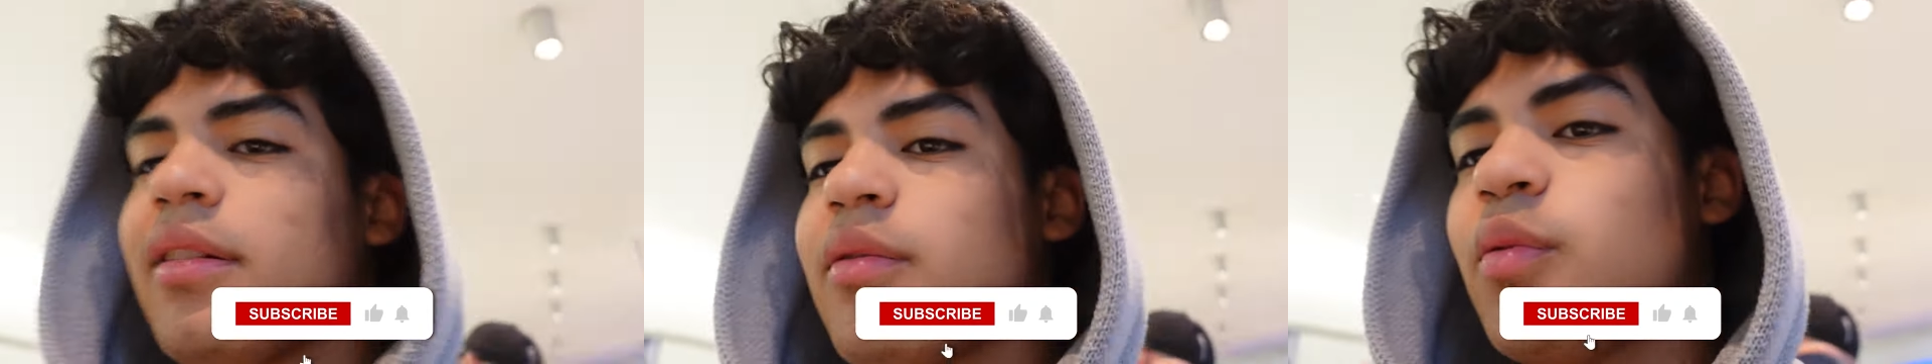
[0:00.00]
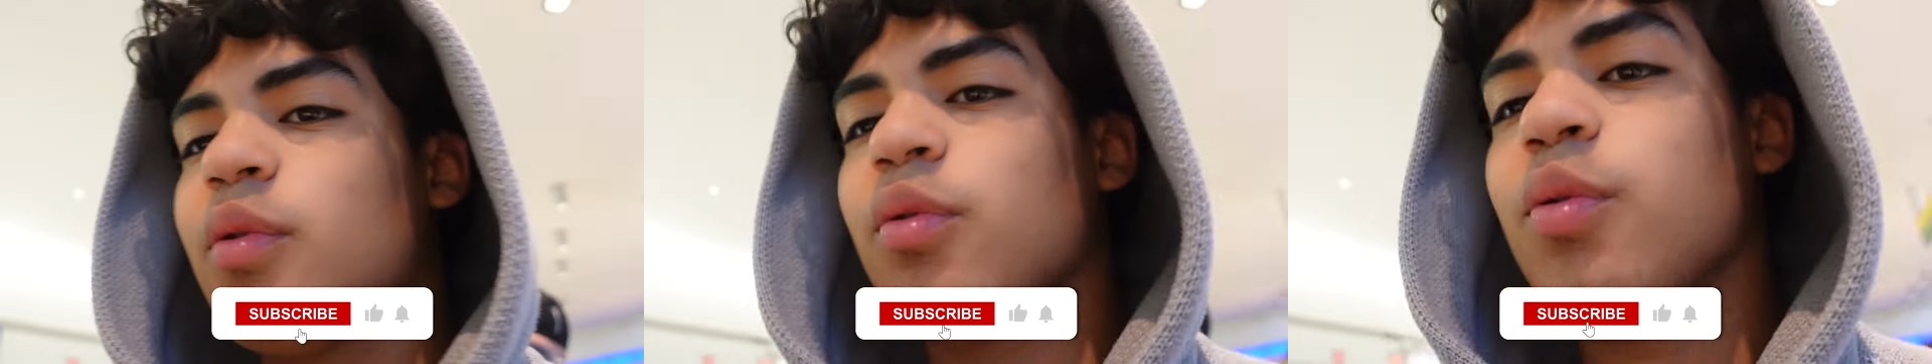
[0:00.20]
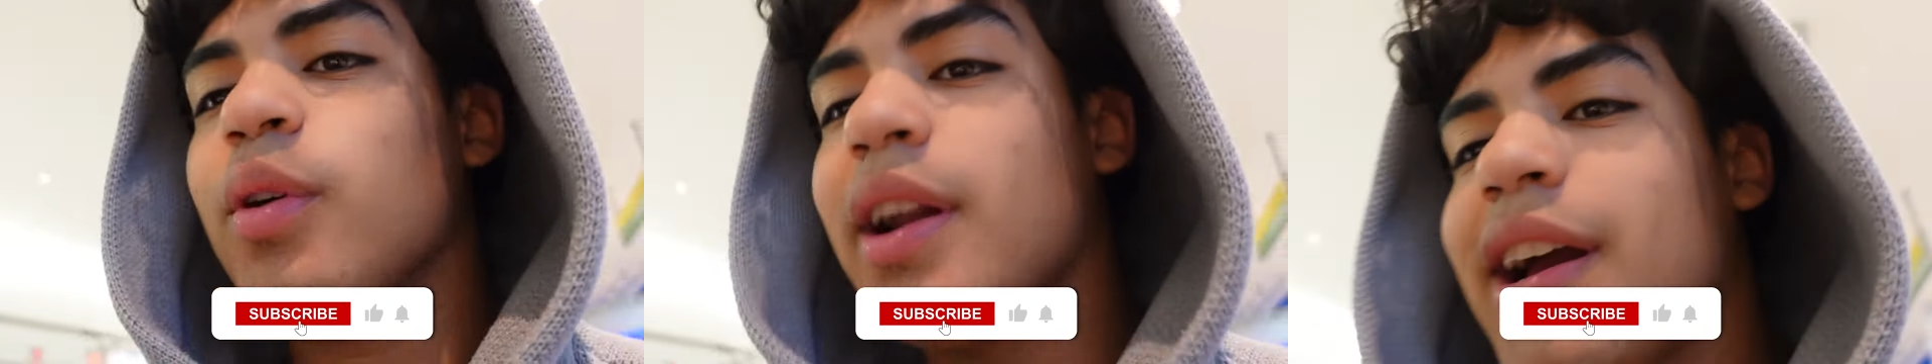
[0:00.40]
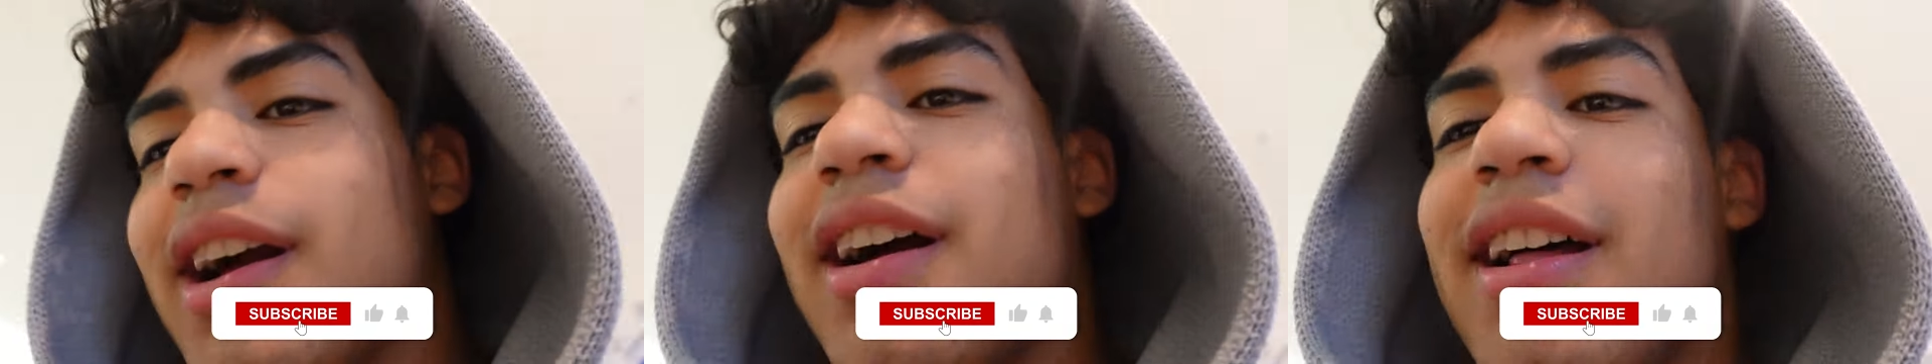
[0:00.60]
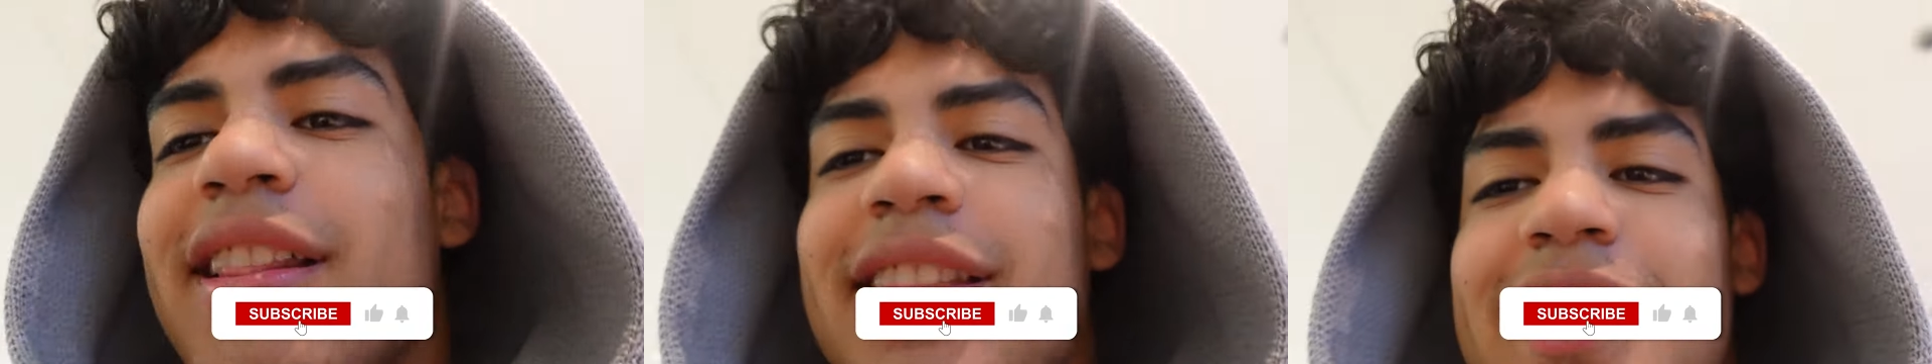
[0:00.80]
with what I
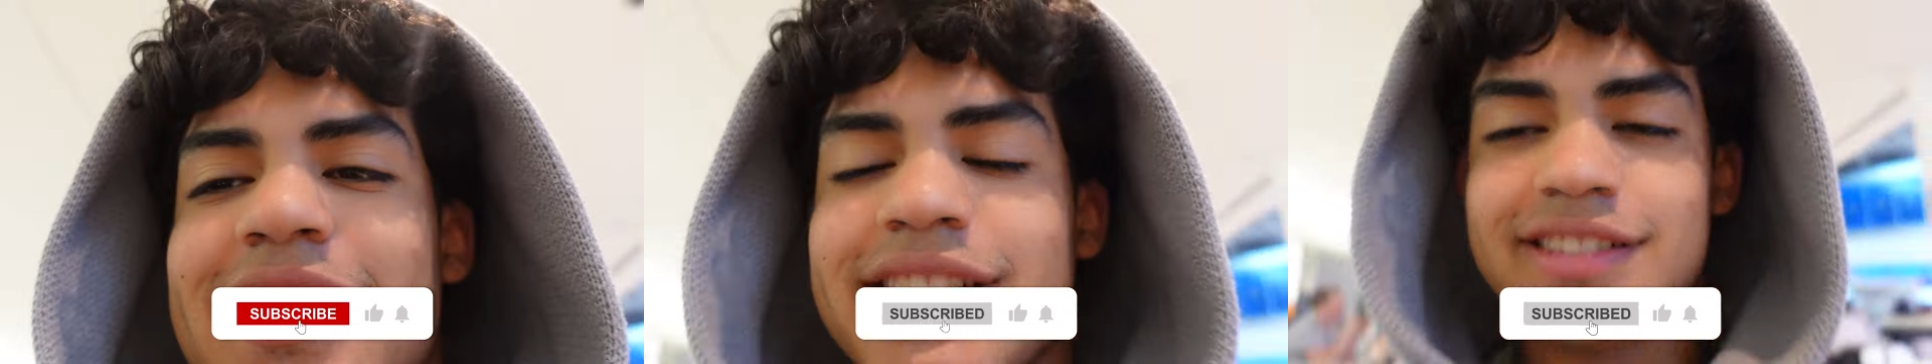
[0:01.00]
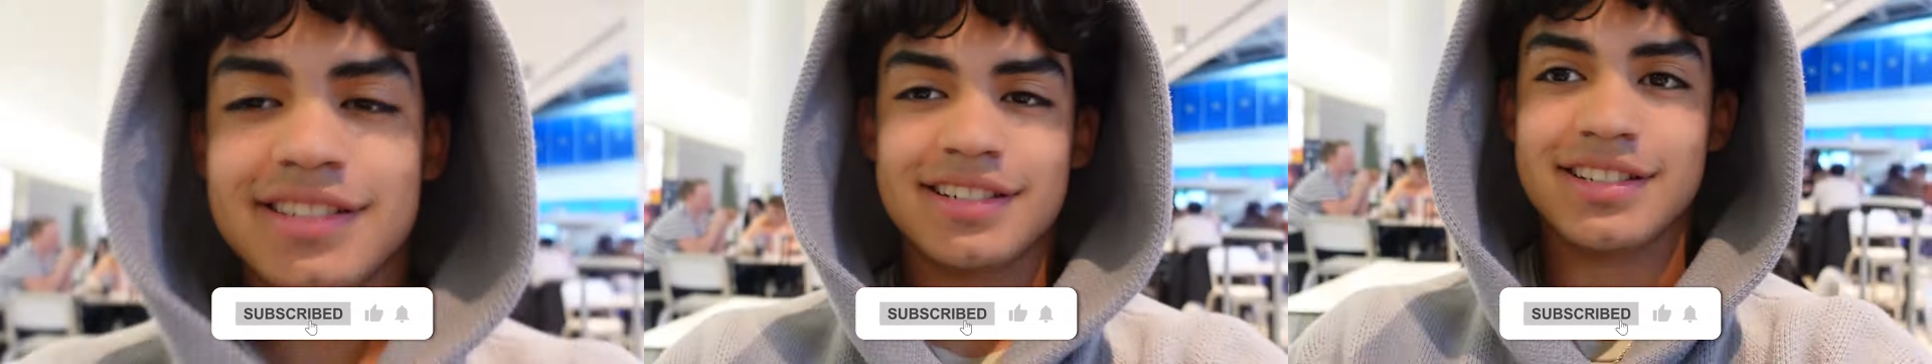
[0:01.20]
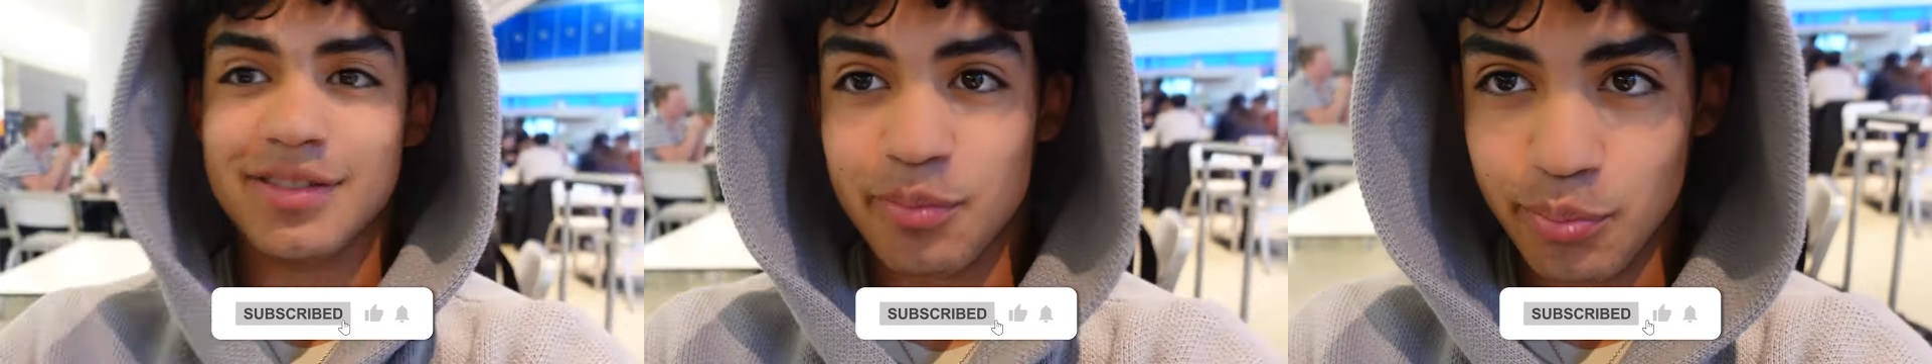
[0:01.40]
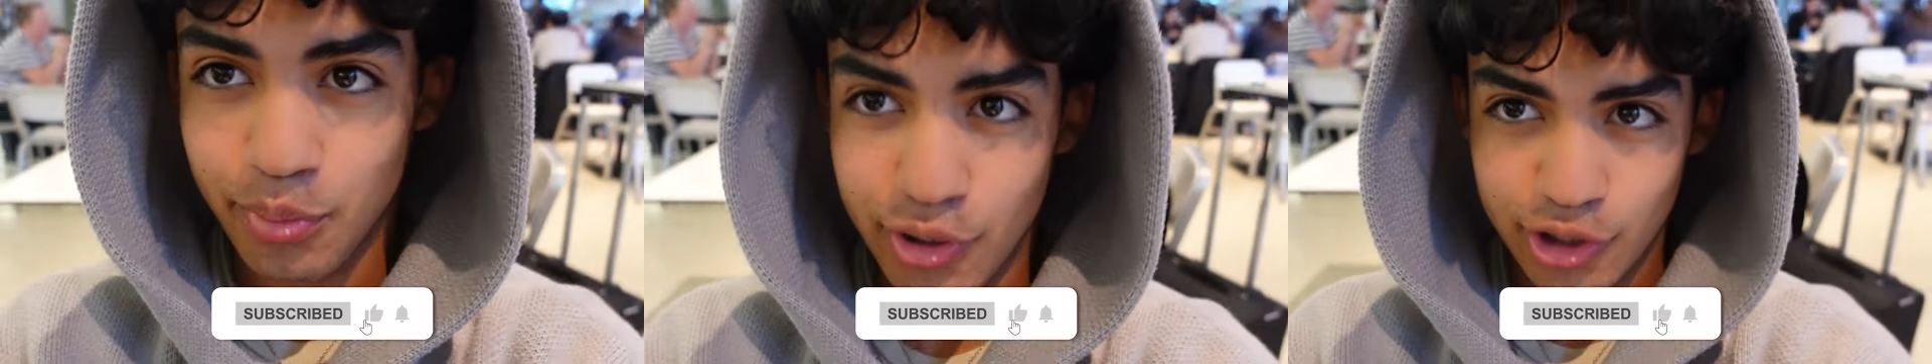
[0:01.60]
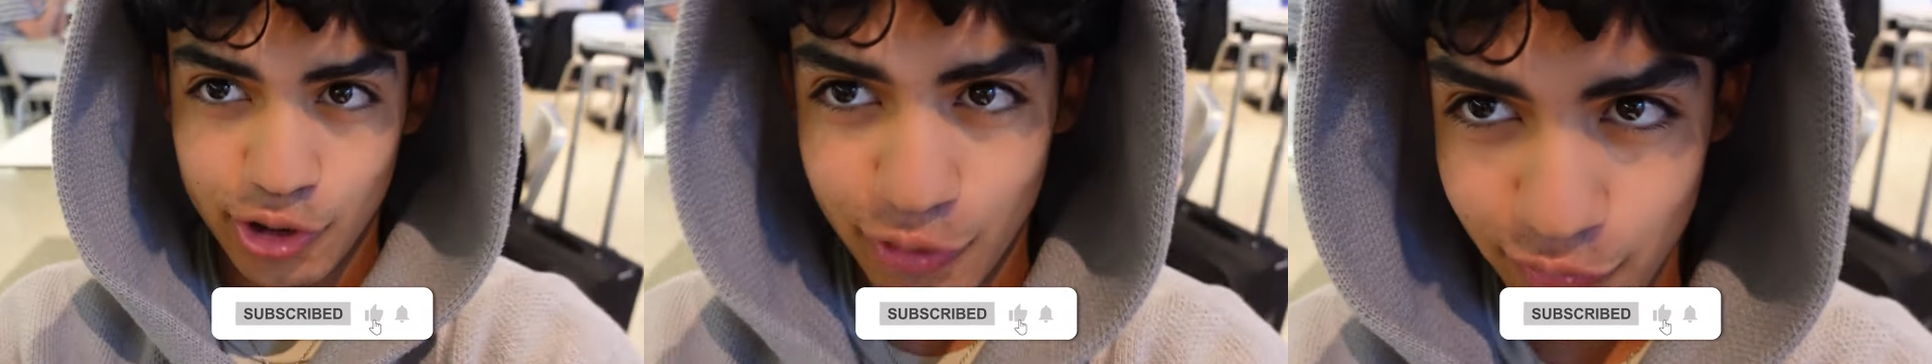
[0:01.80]
got, I think it's a
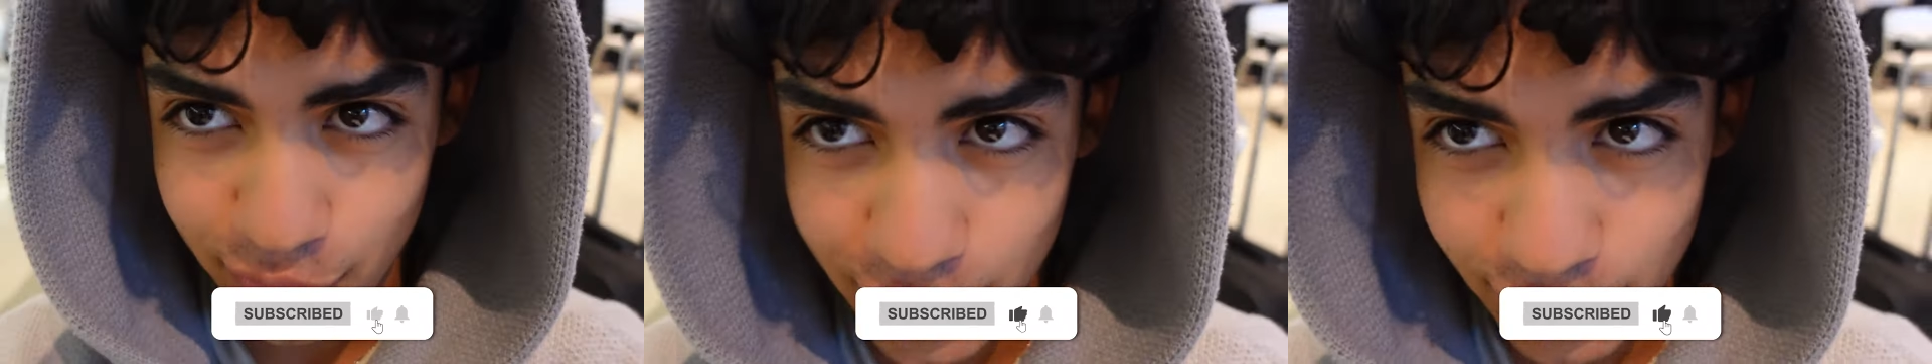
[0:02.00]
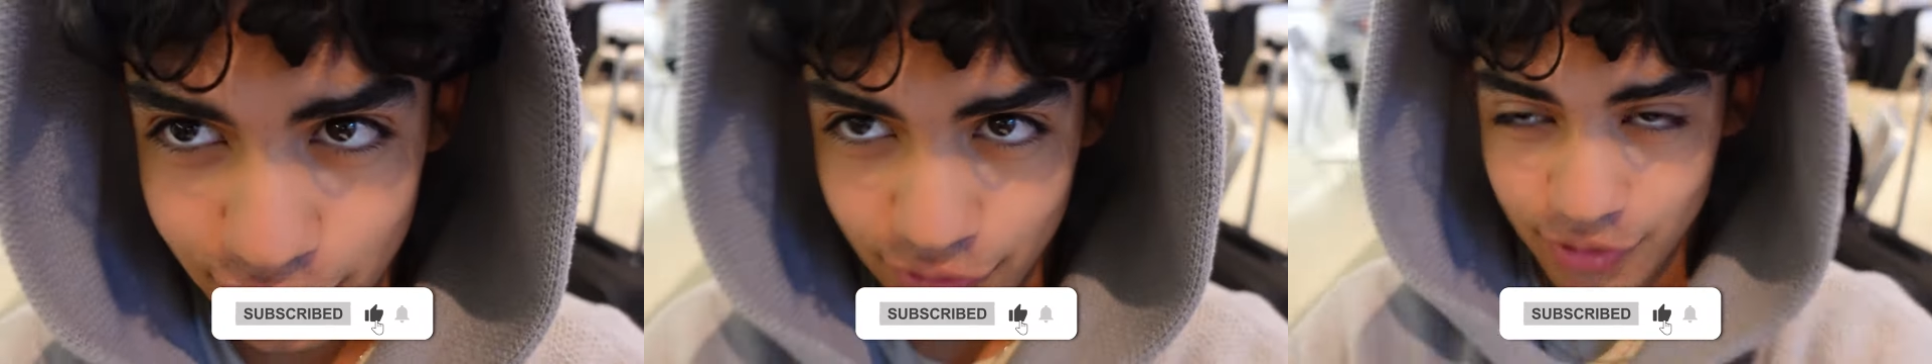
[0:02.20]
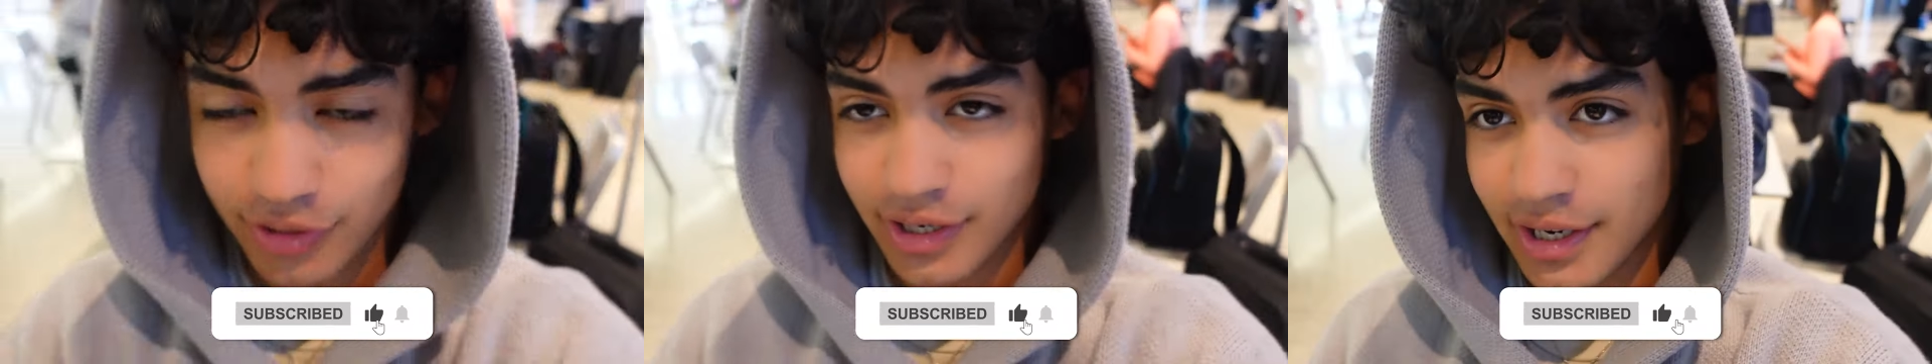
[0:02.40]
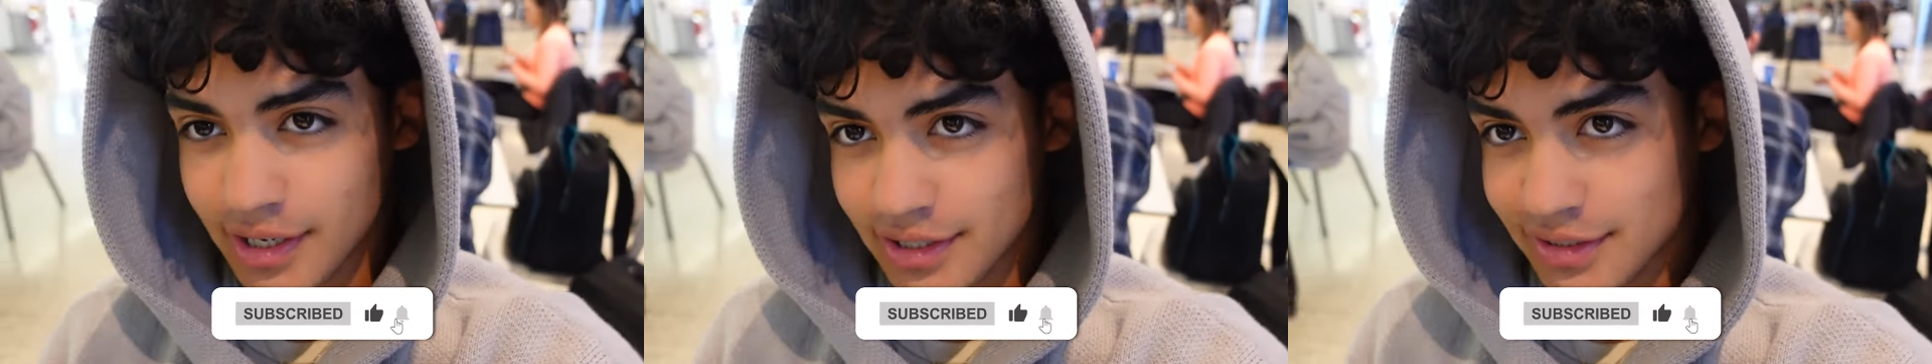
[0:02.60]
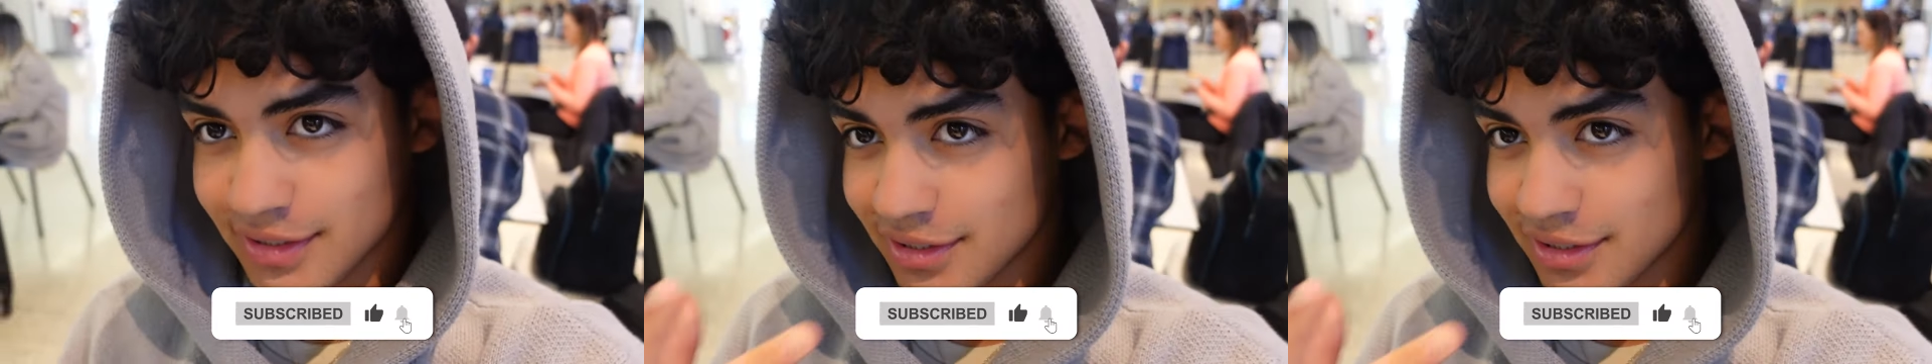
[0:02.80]
pretty good video for you guys.